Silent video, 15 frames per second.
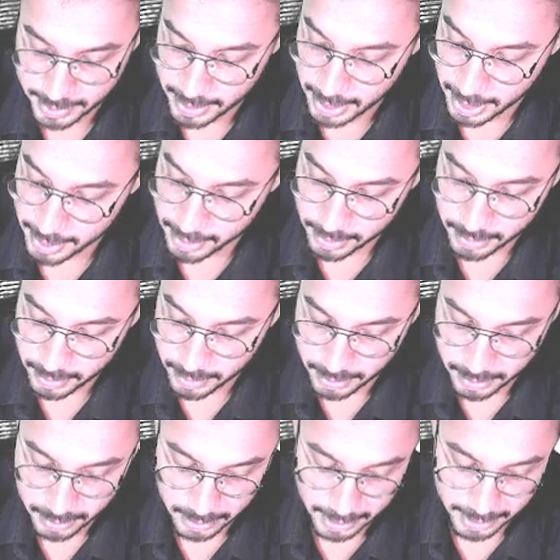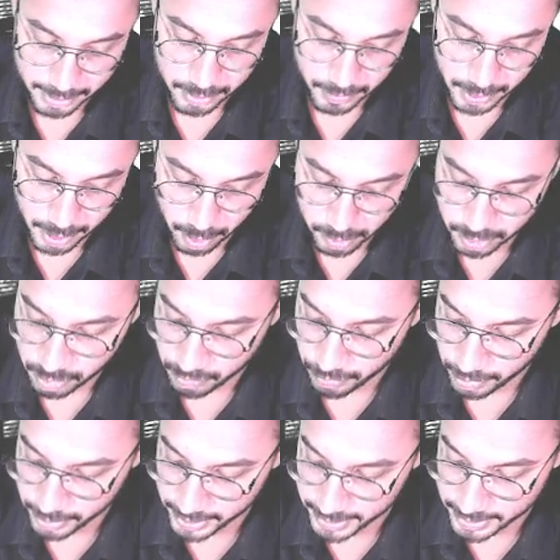and like you can also
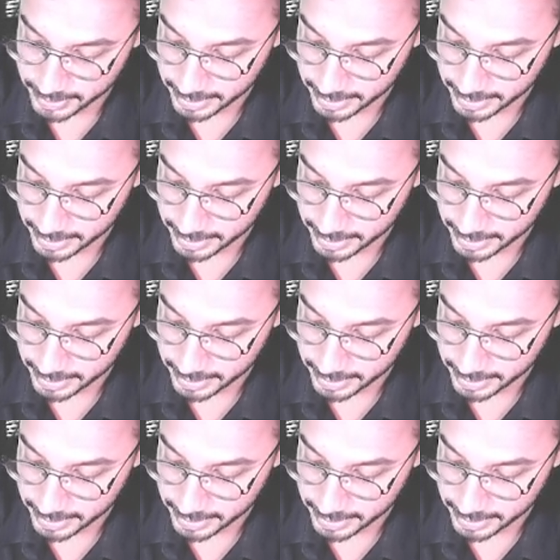find this